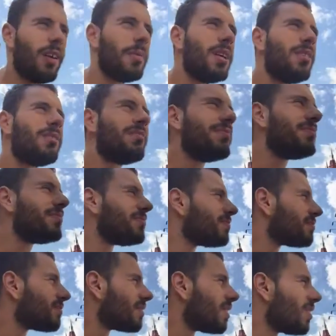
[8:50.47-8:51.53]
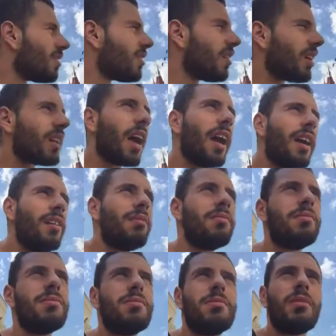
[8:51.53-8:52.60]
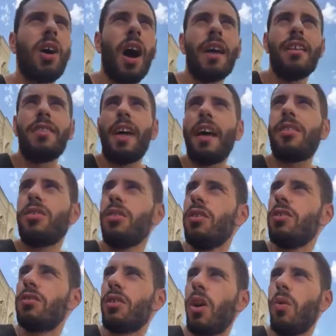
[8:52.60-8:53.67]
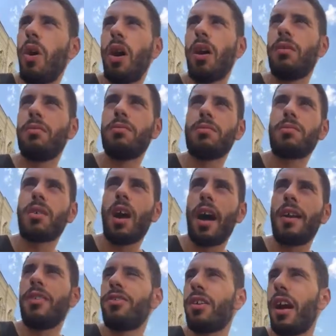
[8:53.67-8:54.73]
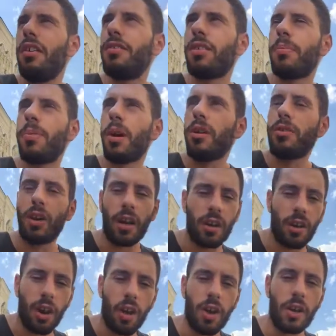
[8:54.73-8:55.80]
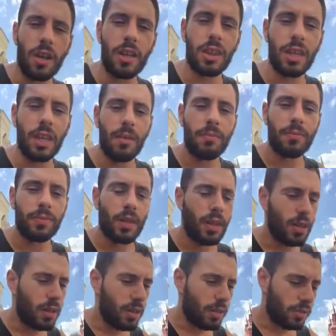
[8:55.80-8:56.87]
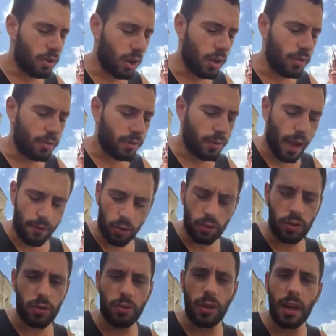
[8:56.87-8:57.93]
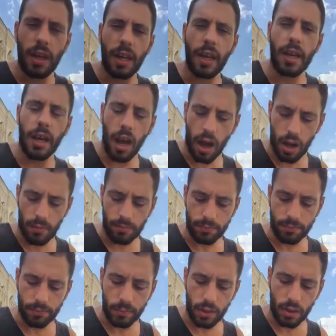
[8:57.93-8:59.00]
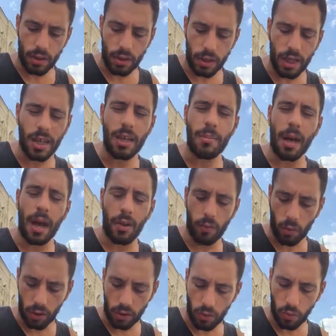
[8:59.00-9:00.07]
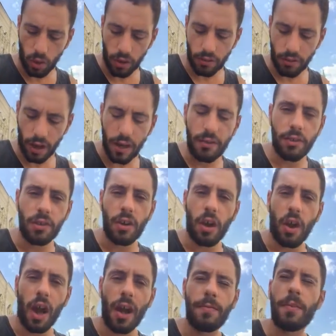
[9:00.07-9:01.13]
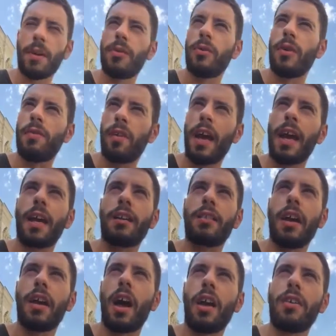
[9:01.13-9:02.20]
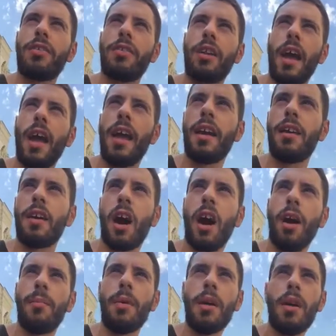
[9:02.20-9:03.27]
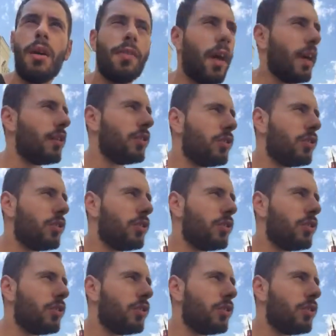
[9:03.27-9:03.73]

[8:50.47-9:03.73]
I mean, okay, I did that too, so what? I didn't change the person, I didn't learn anything. You know, travel to really think about what you want to change in your life and reflect and understand that